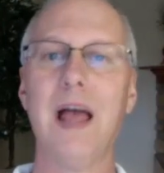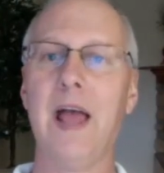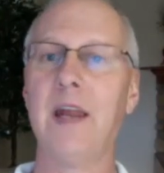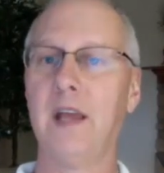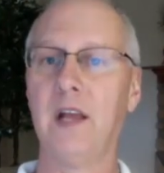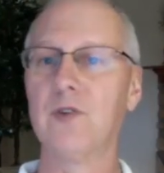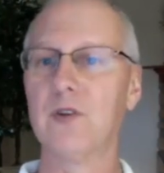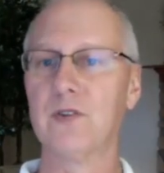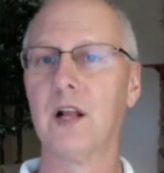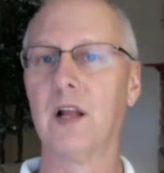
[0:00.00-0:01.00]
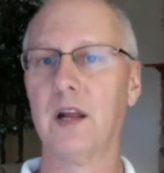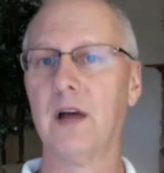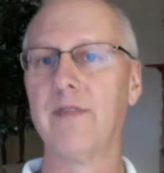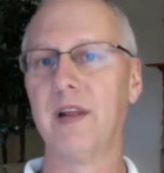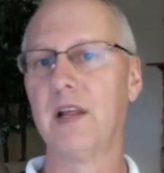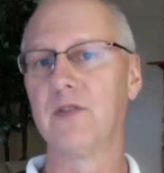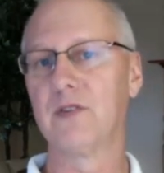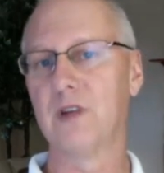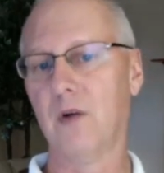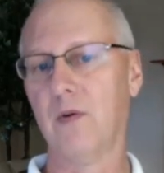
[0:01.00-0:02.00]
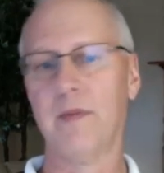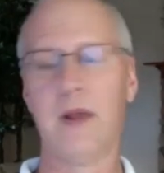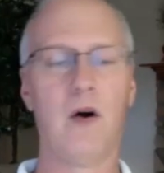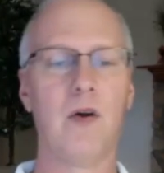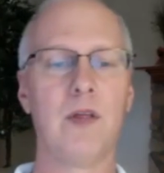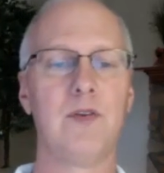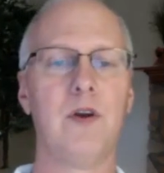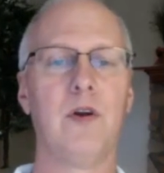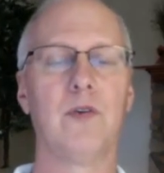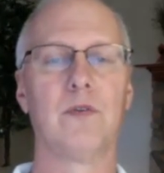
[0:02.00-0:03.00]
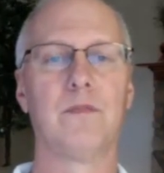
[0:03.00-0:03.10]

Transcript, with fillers: And interestingly enough, it has stuck with me all these years.